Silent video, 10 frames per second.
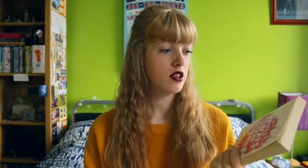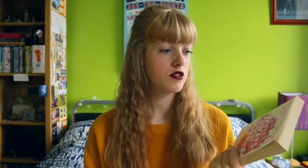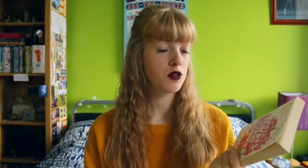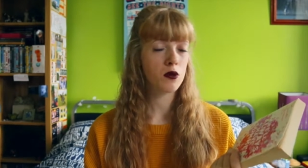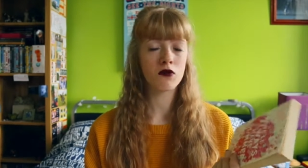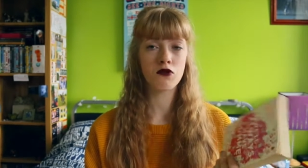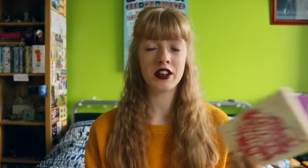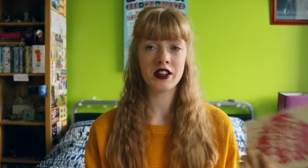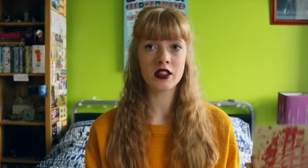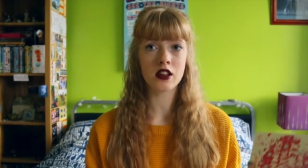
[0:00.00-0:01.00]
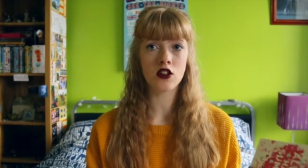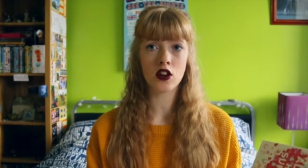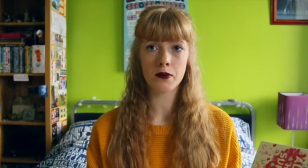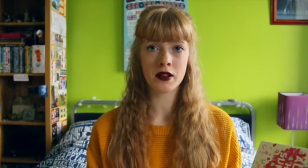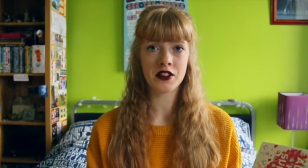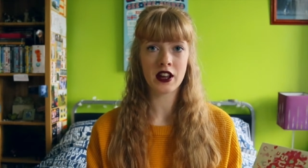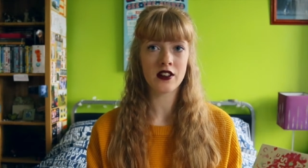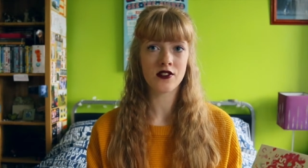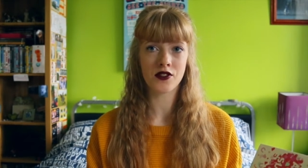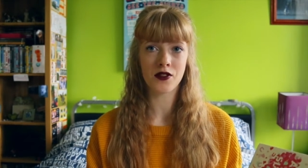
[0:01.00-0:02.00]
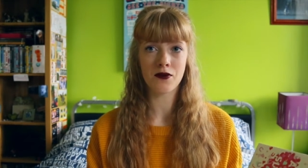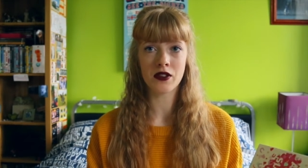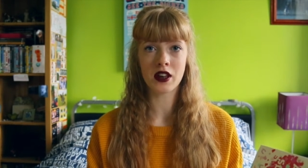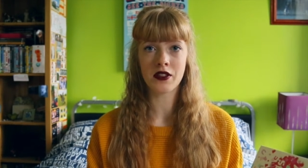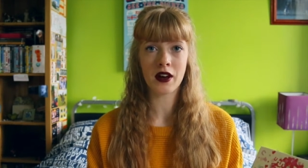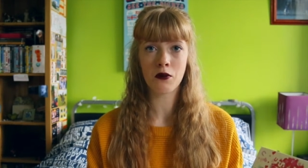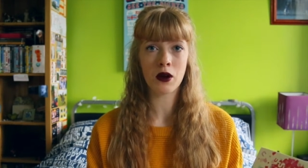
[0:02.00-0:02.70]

So I'll read it in like a couple of days or something like that